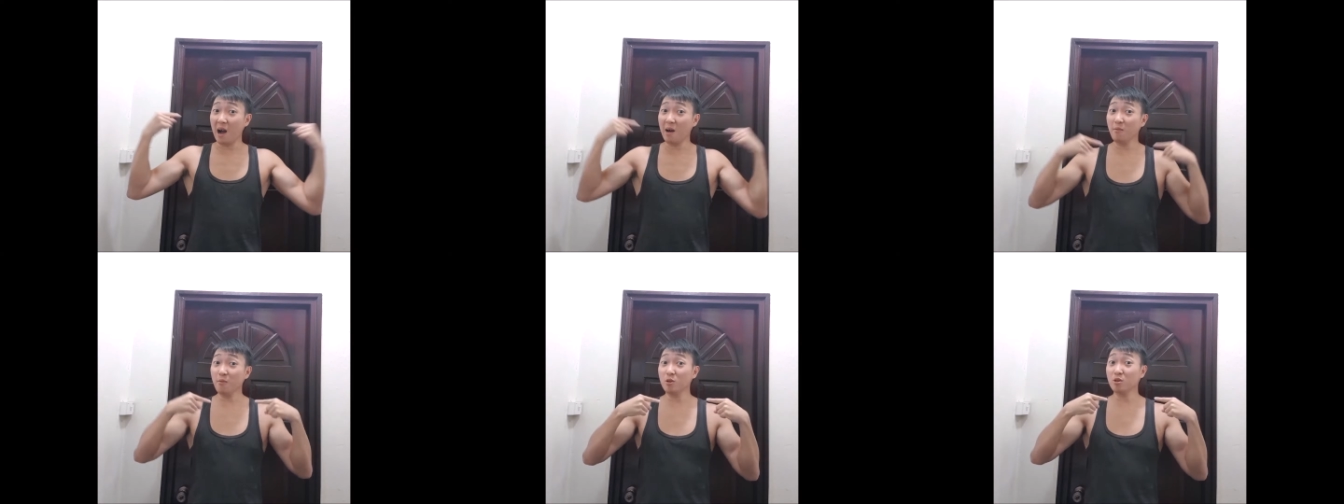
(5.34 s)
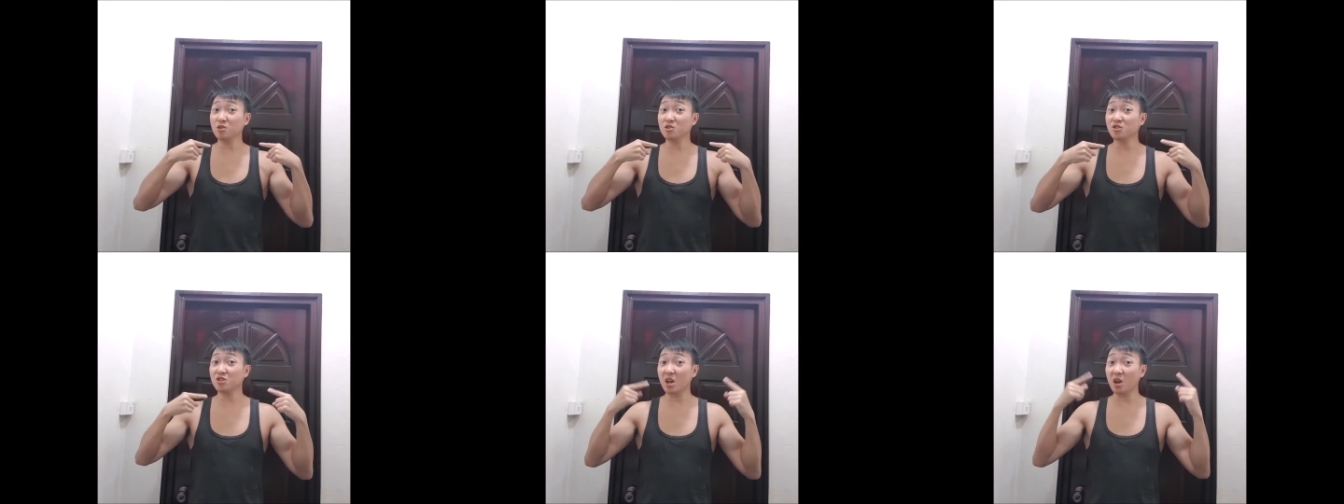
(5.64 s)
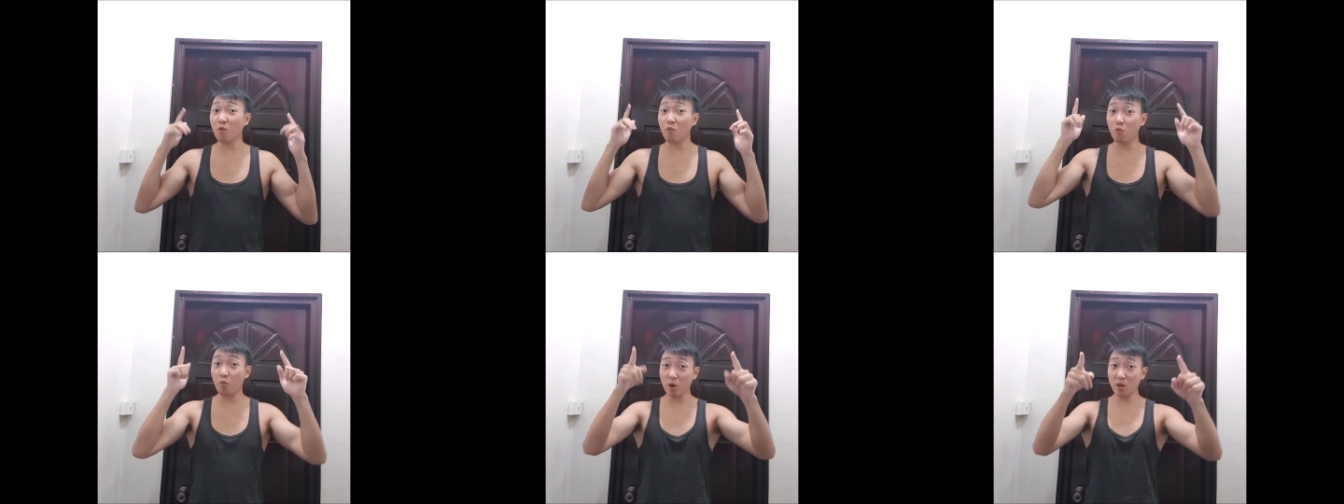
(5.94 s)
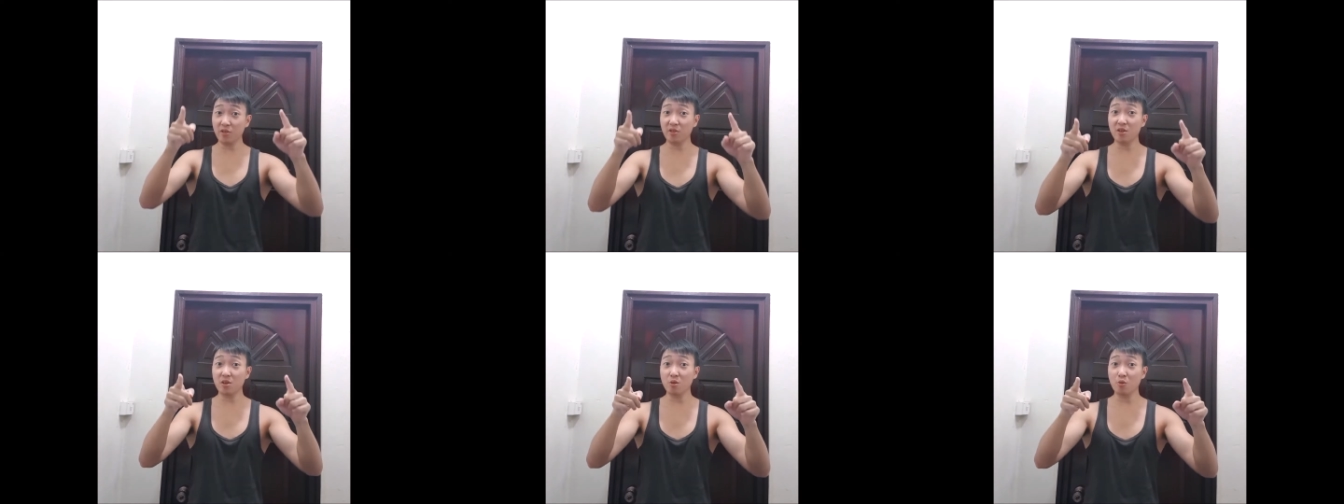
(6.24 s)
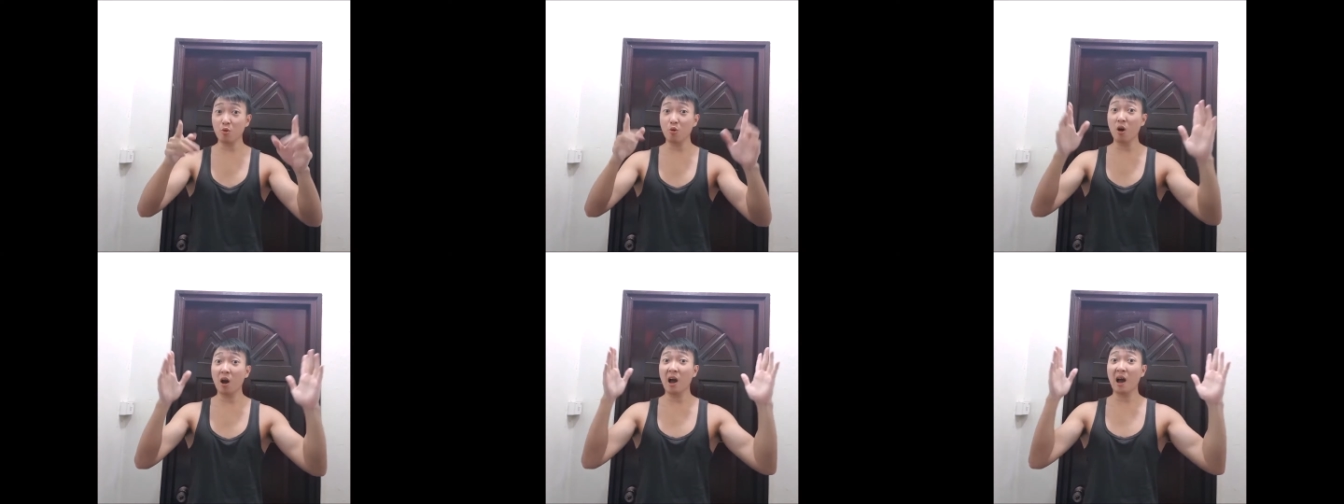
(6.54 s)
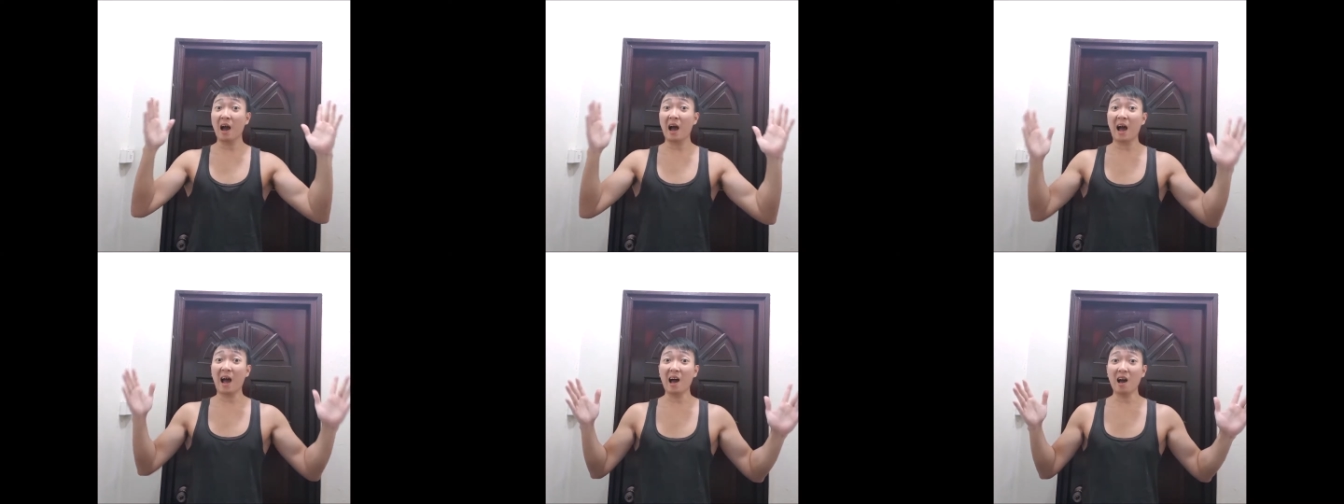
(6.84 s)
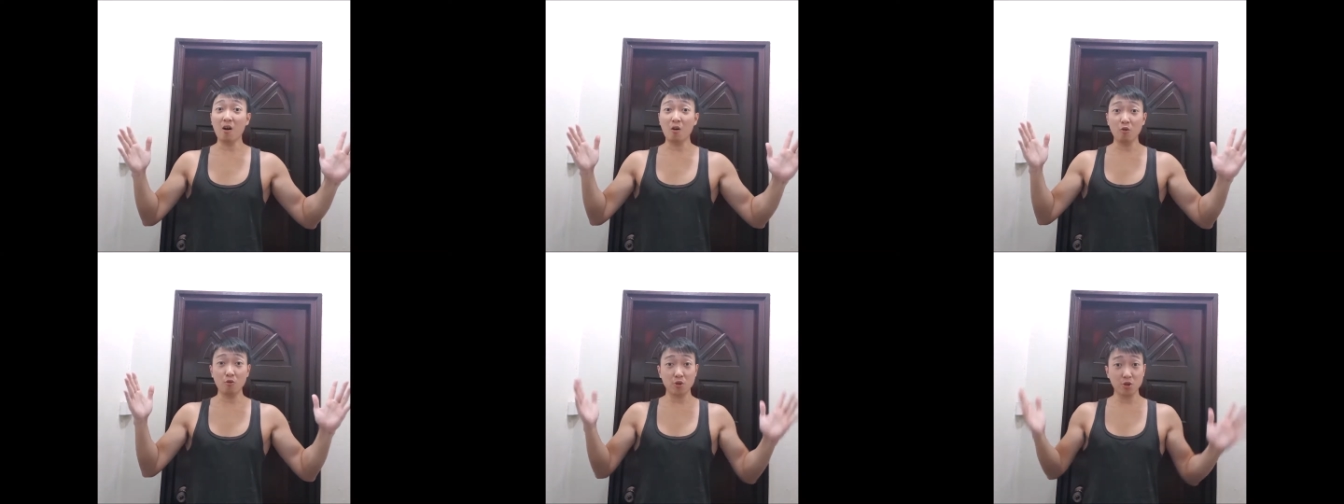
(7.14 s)
I'm going to share with you
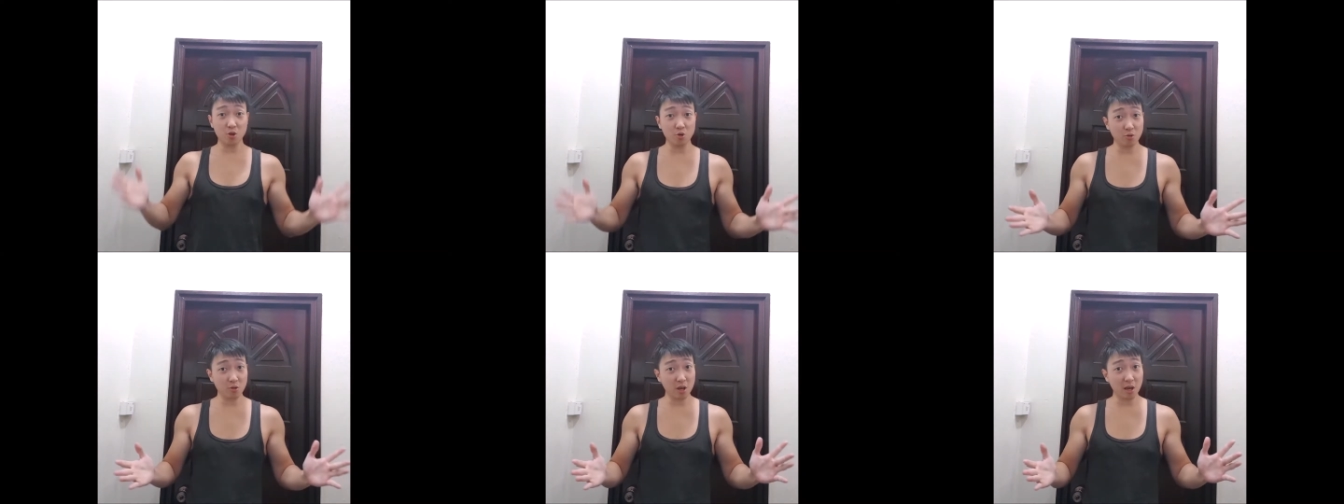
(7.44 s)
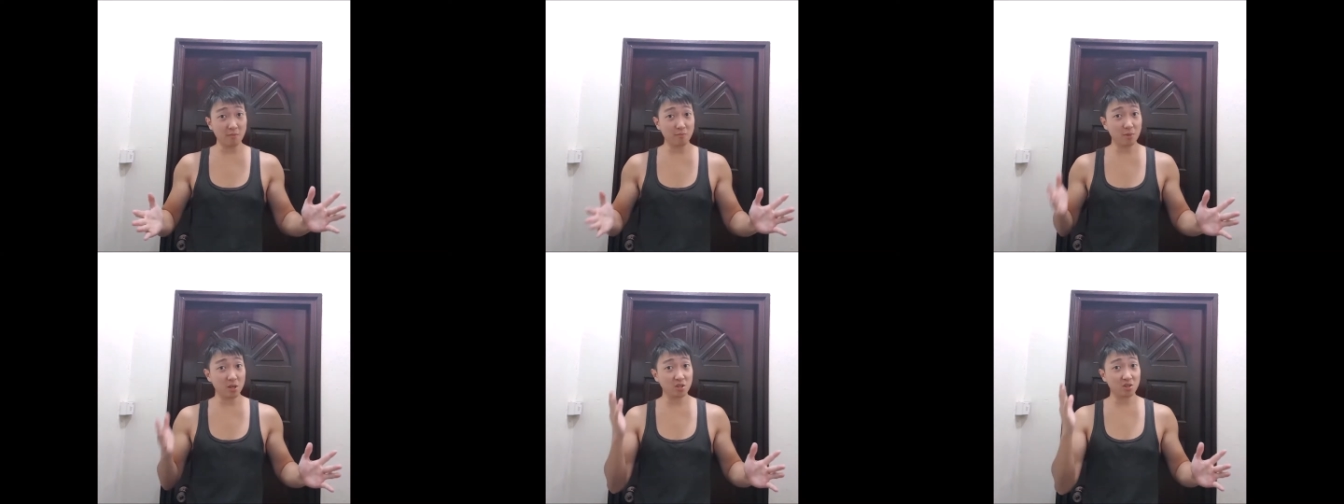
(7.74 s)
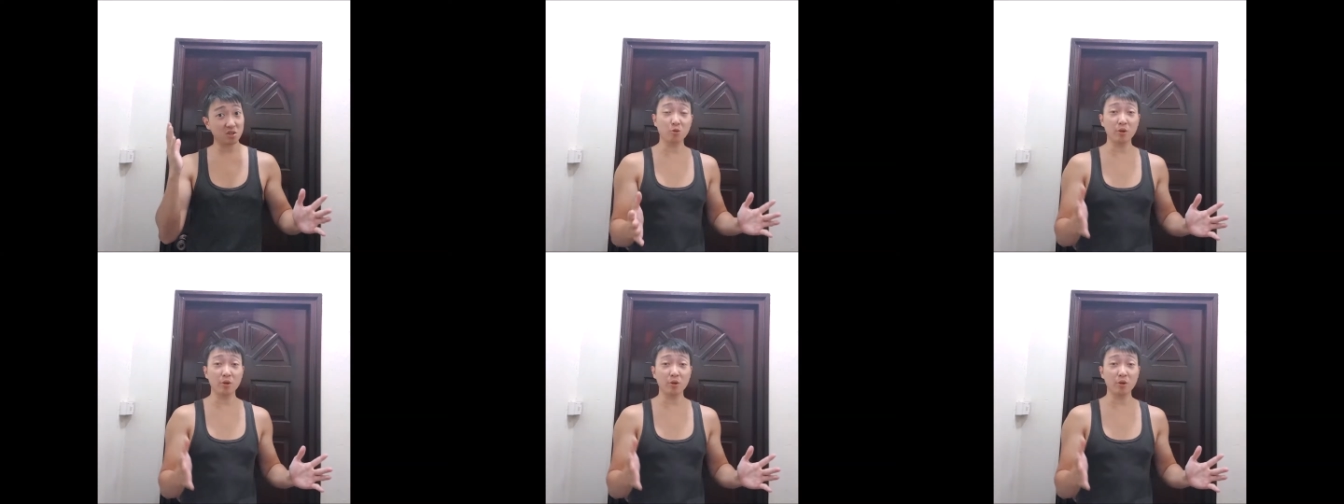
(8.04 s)
how you can be